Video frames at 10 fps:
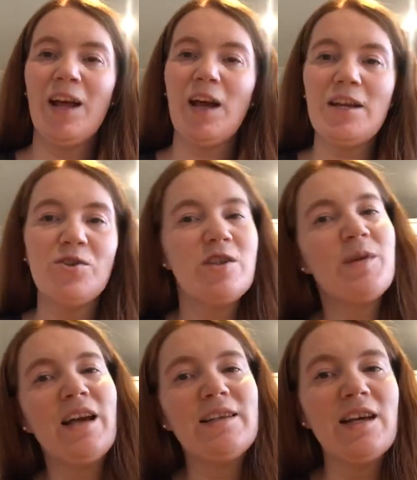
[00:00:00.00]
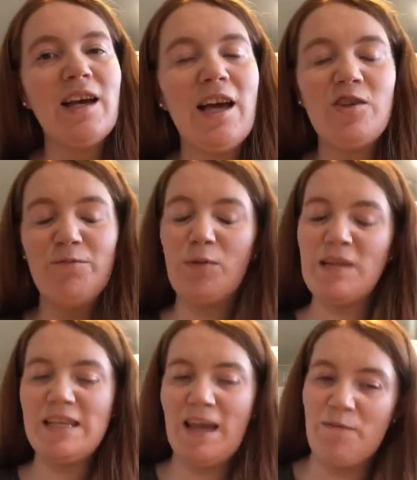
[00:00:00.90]
Hi, Judge Baisa. As you've
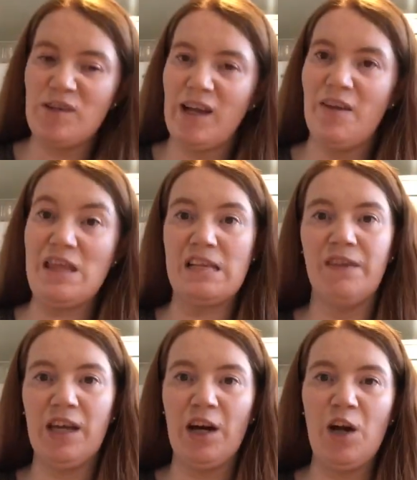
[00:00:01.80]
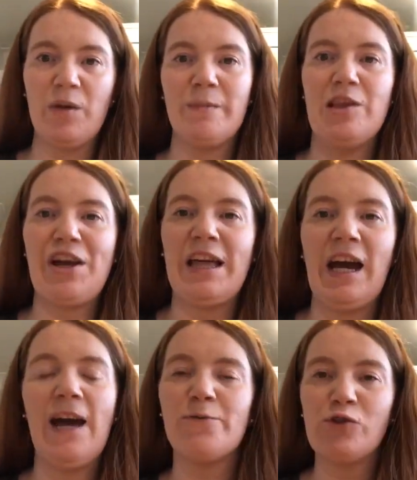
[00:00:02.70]
probably seen from the title of this video, we're going to be looking
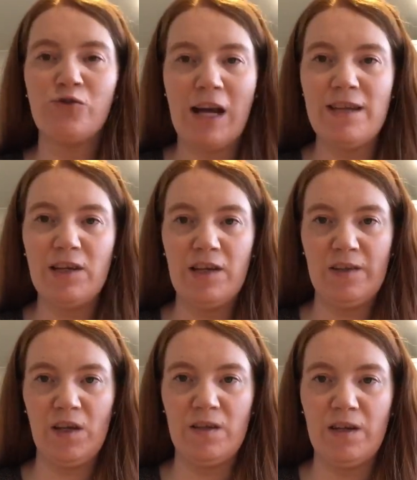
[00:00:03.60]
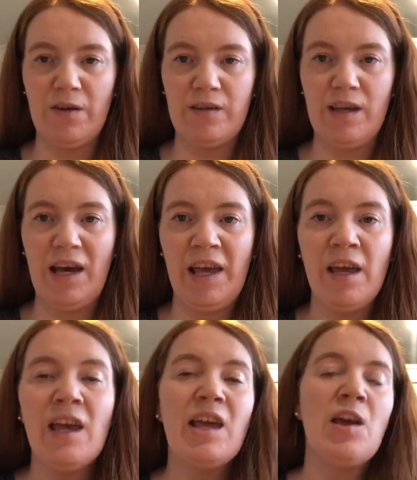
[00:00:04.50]
at how to create a sundial
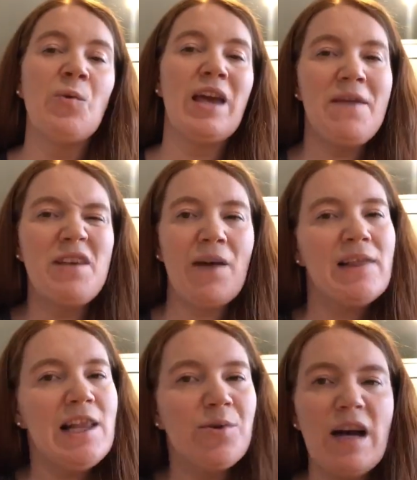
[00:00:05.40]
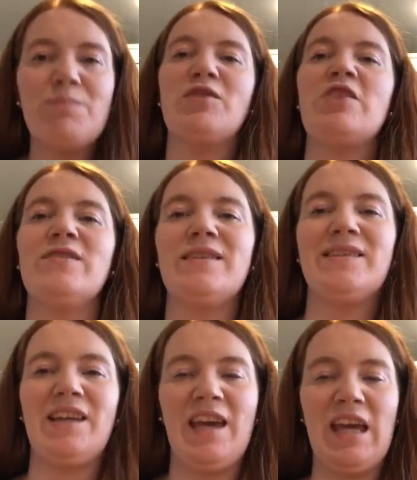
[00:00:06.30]
today. We even have a little exploration to
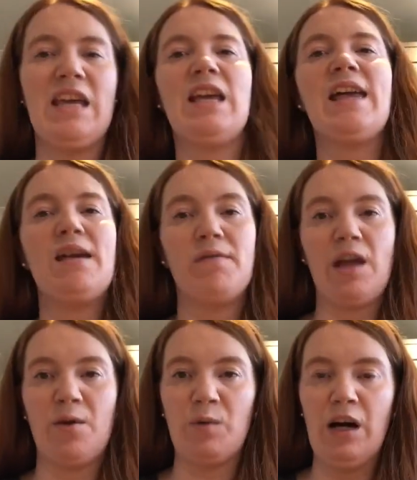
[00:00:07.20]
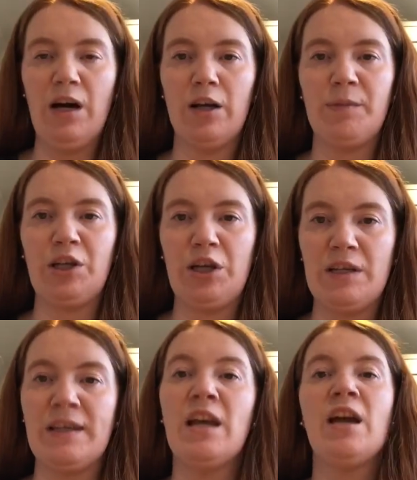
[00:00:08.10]
see if they work,
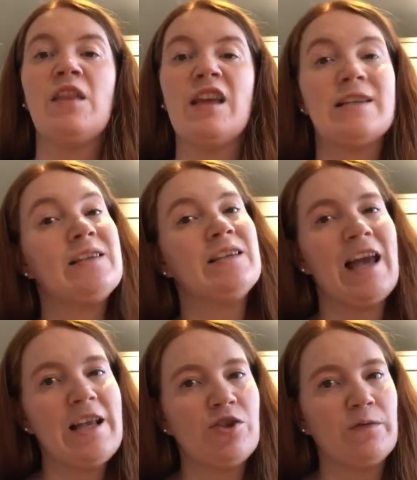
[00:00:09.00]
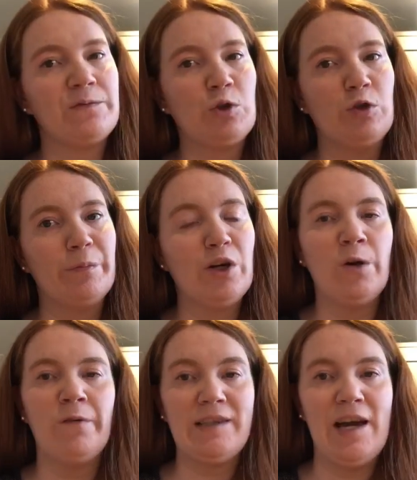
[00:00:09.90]
because this is an ancient form
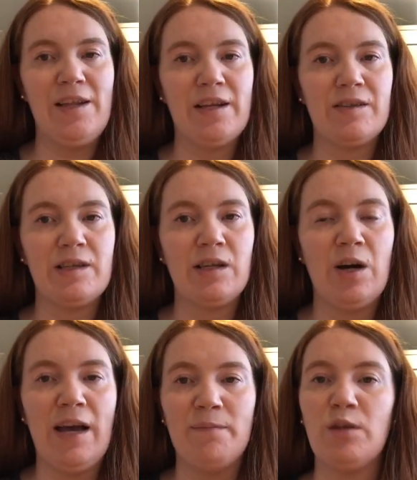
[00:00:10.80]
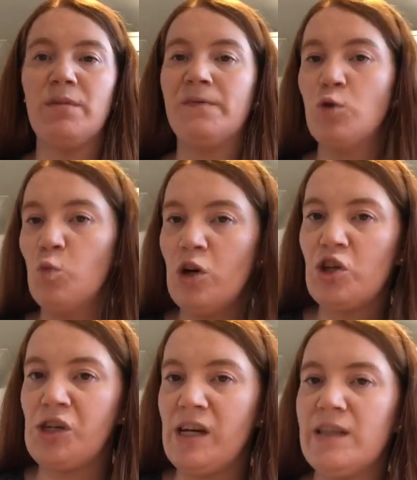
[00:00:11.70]
of telling the time. So before
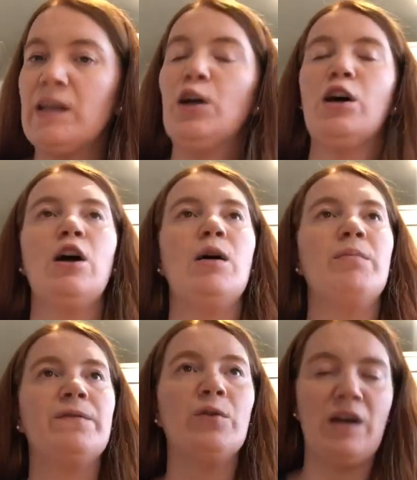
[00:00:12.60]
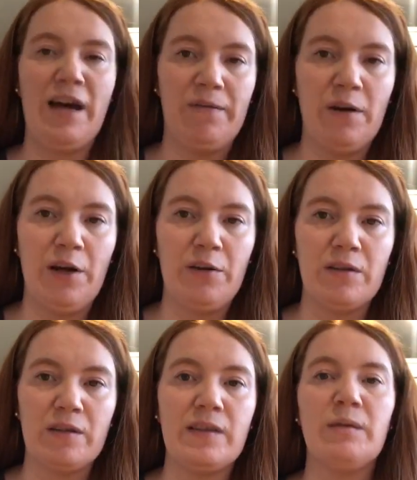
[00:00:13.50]
watches, before
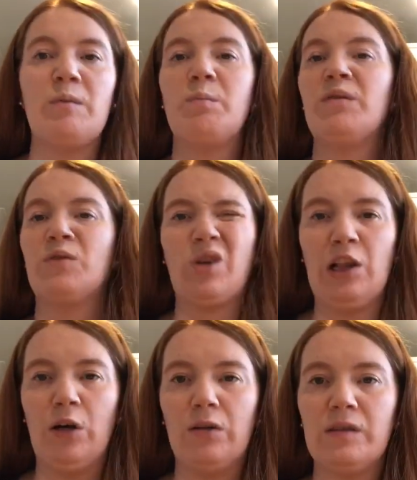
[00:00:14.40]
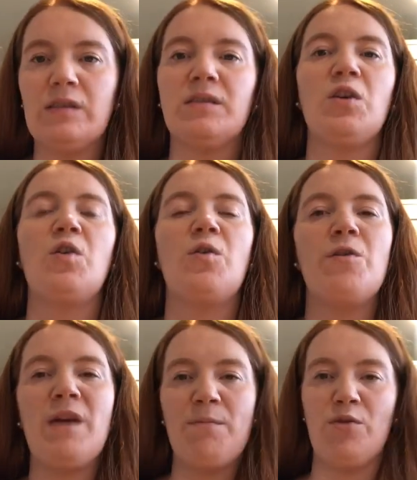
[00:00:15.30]
iPhones, before clocks,
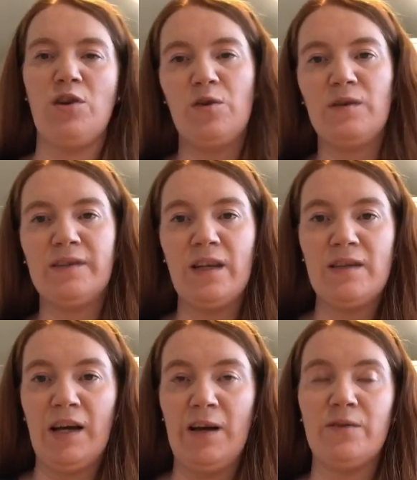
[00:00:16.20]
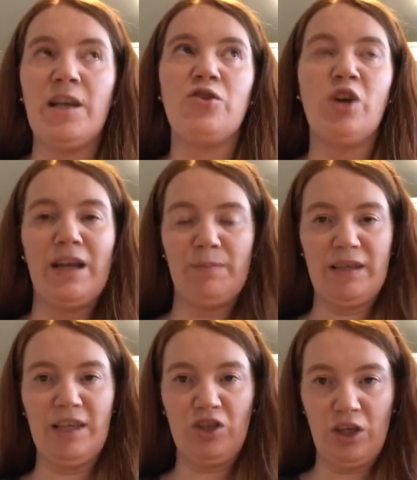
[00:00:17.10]
people used sundials. They track the
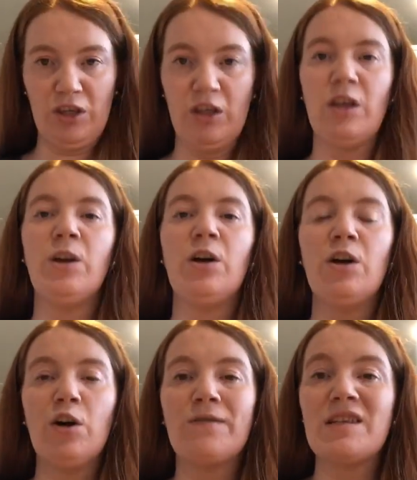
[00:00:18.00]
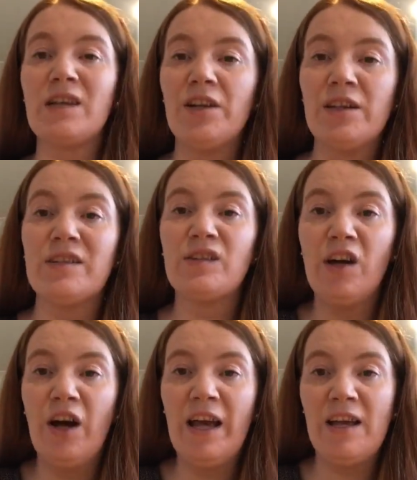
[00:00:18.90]
position of the sun in the
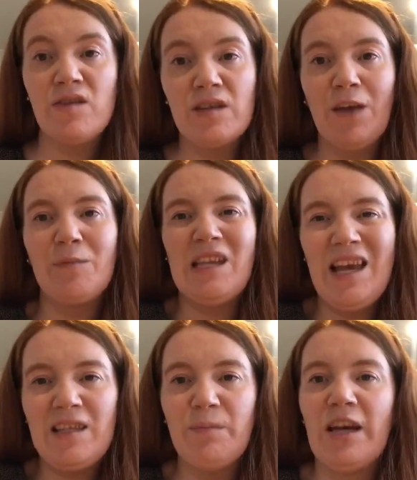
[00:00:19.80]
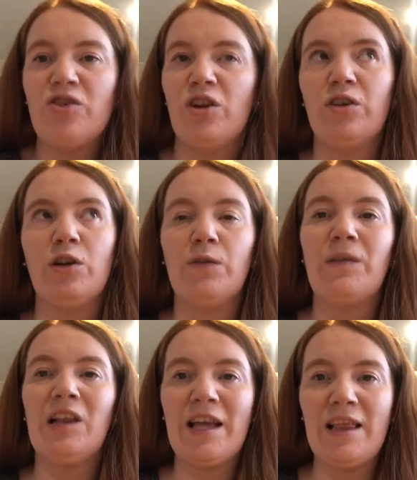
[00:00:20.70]
sky to give them an estimation
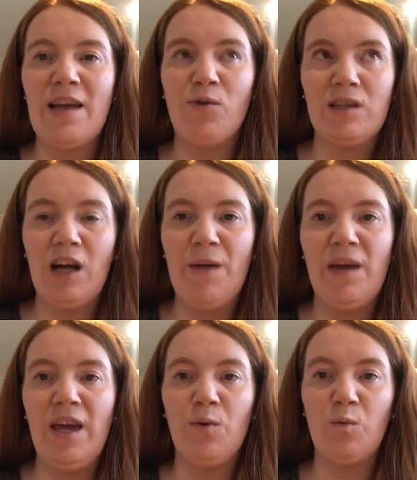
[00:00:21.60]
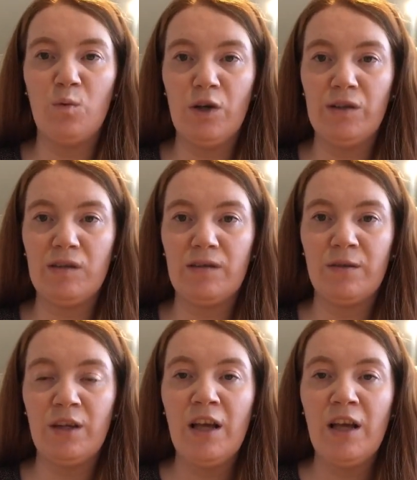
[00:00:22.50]
of likely what time it was.